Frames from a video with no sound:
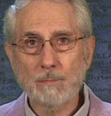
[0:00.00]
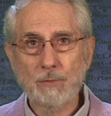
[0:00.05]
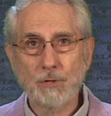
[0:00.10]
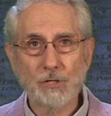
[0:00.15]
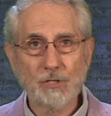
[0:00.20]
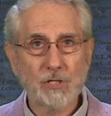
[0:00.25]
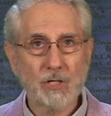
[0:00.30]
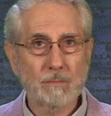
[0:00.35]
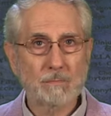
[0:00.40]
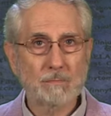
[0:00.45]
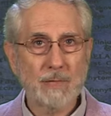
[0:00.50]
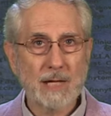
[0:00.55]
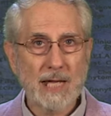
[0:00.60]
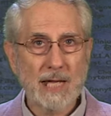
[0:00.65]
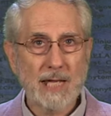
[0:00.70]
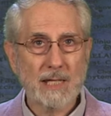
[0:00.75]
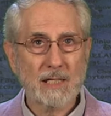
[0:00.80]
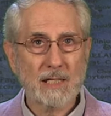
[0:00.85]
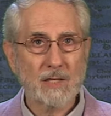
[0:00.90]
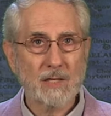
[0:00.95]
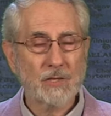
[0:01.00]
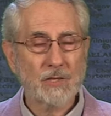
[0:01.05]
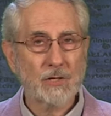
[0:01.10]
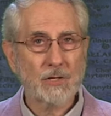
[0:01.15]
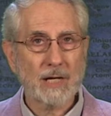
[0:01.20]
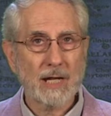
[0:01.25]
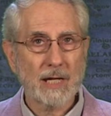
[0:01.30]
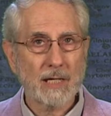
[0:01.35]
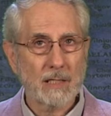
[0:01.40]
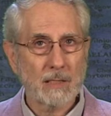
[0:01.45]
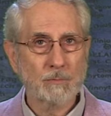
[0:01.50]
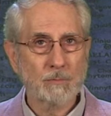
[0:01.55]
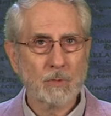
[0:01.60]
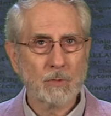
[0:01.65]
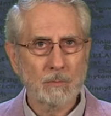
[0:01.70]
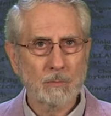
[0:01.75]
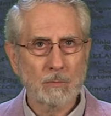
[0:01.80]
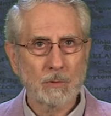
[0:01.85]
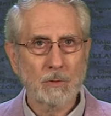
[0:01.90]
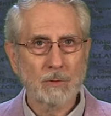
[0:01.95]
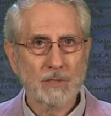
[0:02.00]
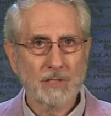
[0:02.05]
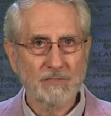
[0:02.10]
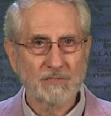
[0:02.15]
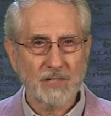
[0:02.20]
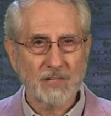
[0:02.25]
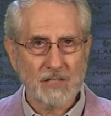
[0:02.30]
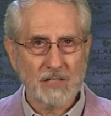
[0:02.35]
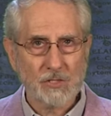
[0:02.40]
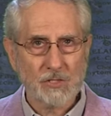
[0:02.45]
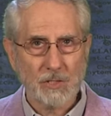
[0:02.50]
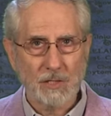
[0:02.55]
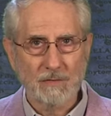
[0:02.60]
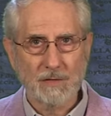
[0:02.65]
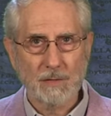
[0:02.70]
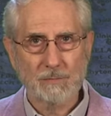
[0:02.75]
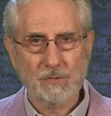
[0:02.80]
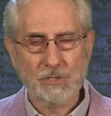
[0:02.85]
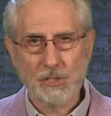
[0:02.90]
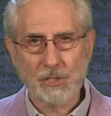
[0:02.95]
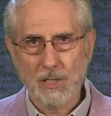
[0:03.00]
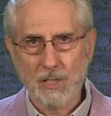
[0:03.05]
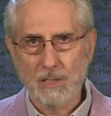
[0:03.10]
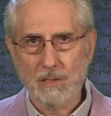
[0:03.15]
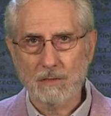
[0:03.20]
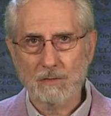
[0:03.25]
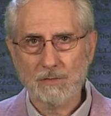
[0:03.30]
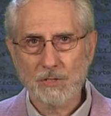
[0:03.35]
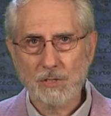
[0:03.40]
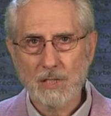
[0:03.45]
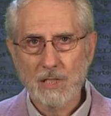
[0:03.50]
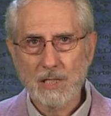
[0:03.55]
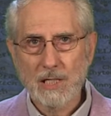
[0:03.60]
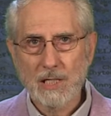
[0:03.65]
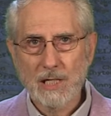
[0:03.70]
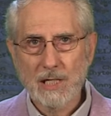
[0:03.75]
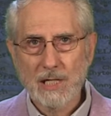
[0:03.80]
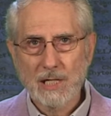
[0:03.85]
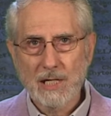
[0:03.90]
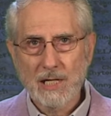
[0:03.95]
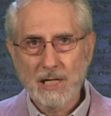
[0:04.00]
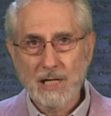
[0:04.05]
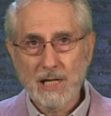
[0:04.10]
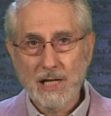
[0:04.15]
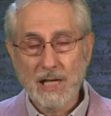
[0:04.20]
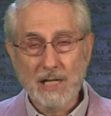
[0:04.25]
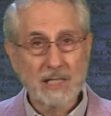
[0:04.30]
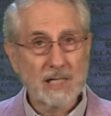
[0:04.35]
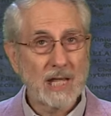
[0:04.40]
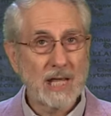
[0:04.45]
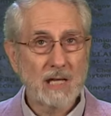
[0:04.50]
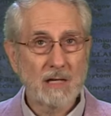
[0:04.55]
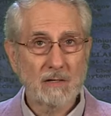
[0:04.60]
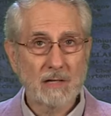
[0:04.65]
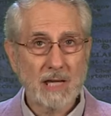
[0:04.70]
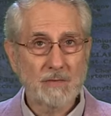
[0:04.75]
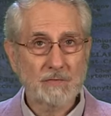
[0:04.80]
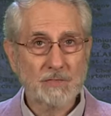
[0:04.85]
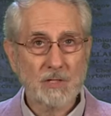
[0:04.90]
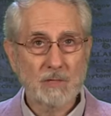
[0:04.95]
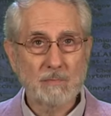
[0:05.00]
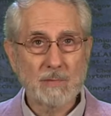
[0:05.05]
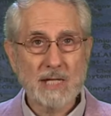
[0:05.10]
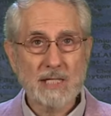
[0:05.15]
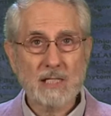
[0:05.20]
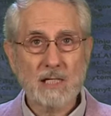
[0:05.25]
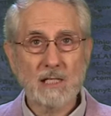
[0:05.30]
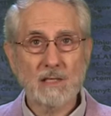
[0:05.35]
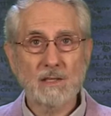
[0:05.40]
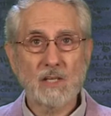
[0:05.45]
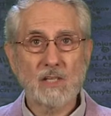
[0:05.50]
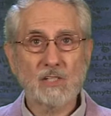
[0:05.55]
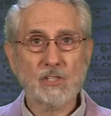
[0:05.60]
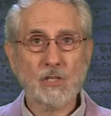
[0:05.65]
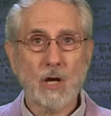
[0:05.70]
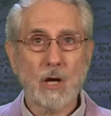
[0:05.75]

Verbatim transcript: pushing back in their admirable defense of themselves, and now, after making this